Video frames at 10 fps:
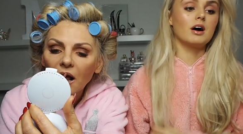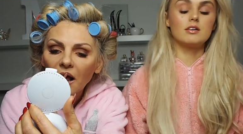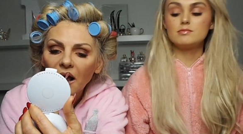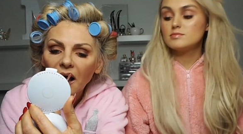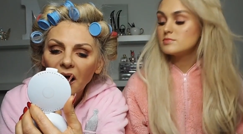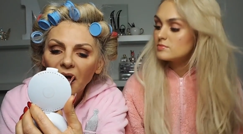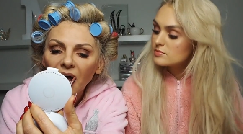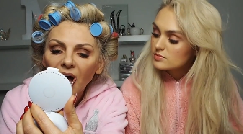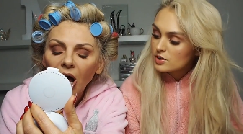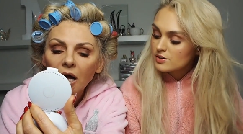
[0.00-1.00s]
Speaker 1: but
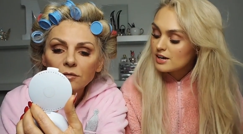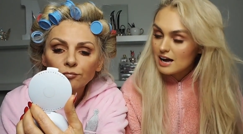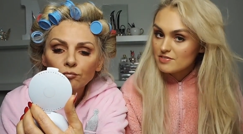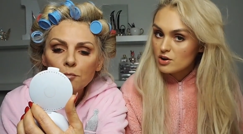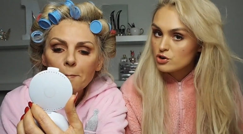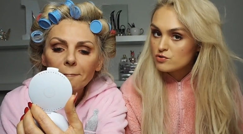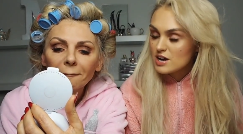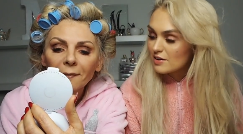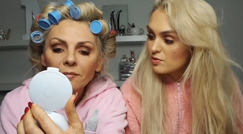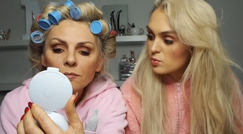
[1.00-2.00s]
you never you
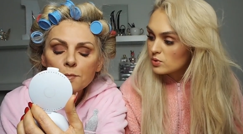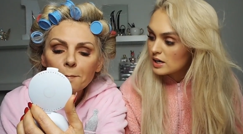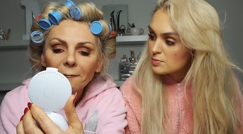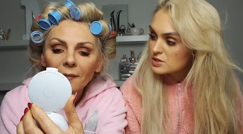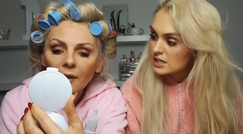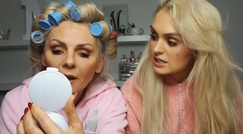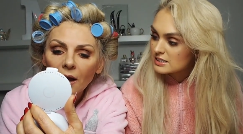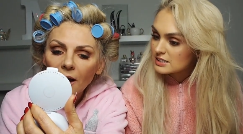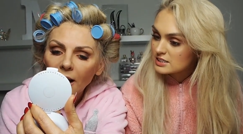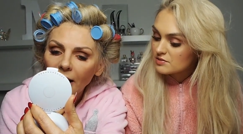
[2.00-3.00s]
never worn lipstick
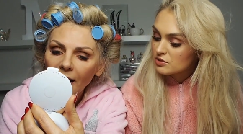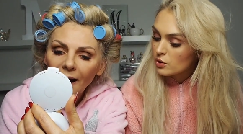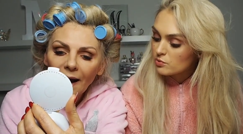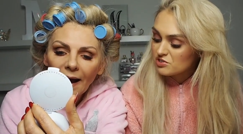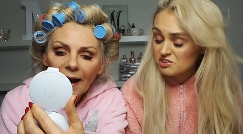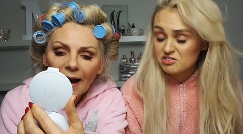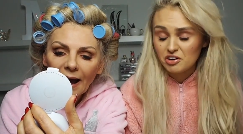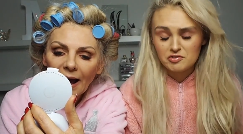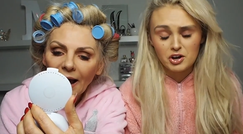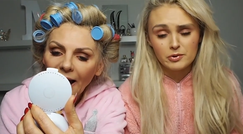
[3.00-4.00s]
since I've known since
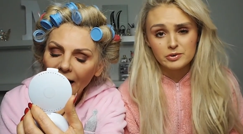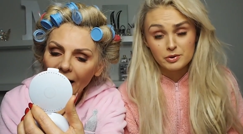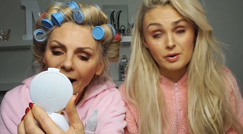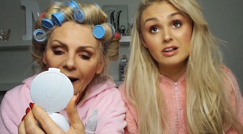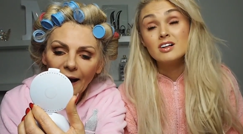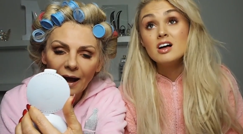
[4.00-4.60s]
I've known you. Well,